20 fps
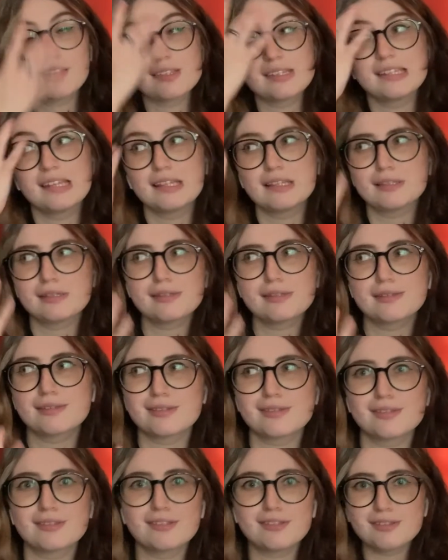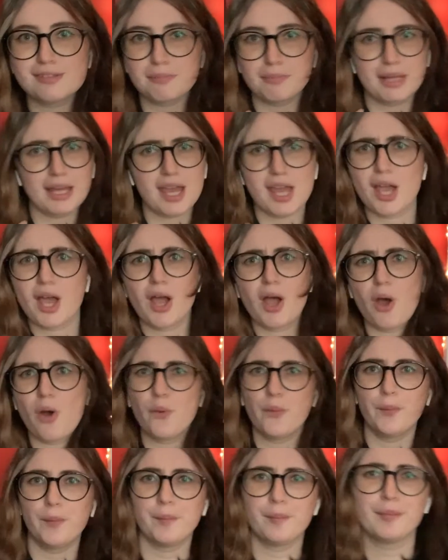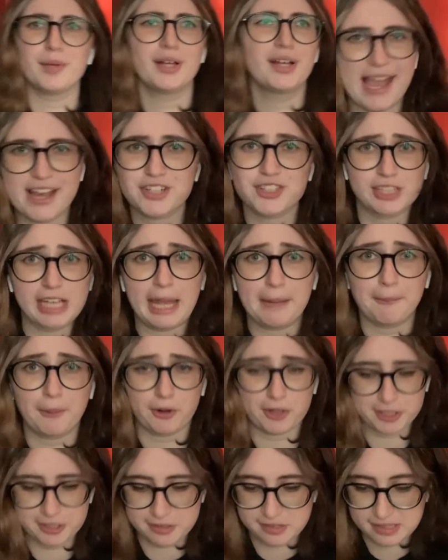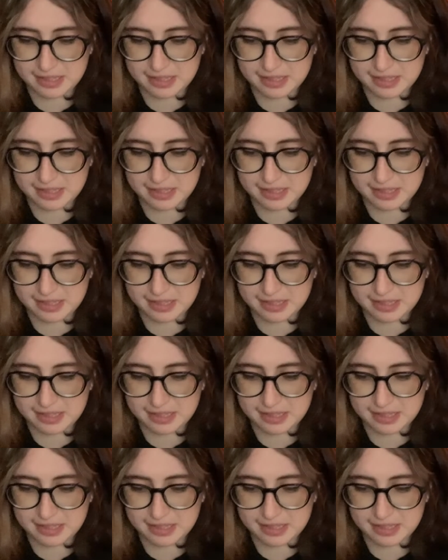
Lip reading: since being home, actually at Barnes.